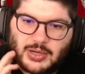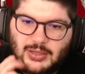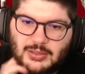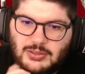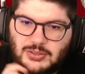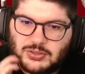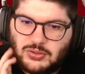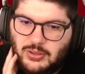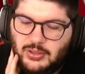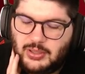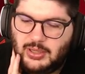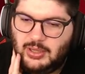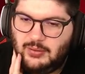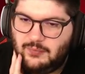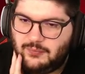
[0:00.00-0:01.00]
and Son
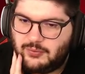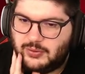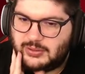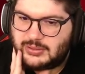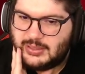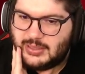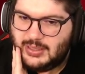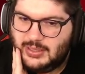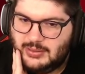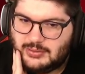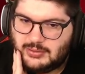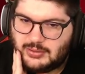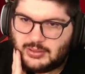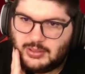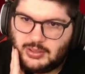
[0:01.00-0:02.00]
in for Diaz
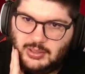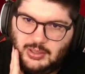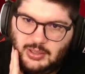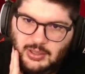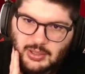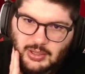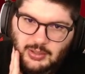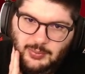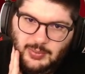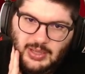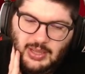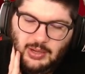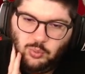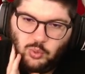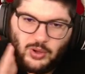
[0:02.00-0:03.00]

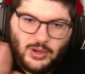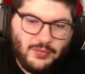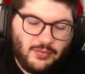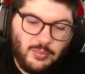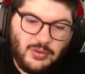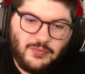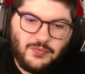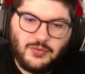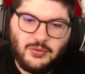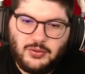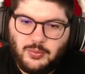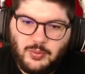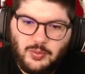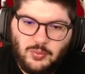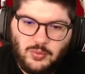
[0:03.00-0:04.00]
and whatever midfielder
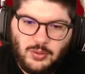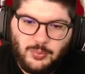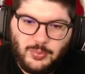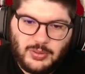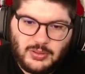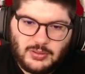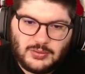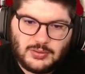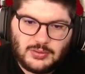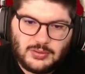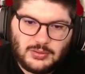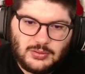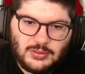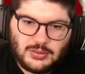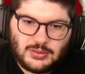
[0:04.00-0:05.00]
we want, because it
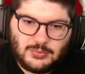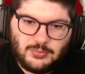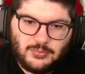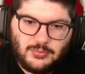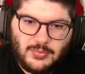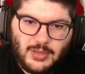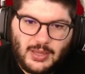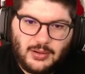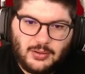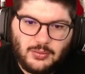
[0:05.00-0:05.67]
doesn't matter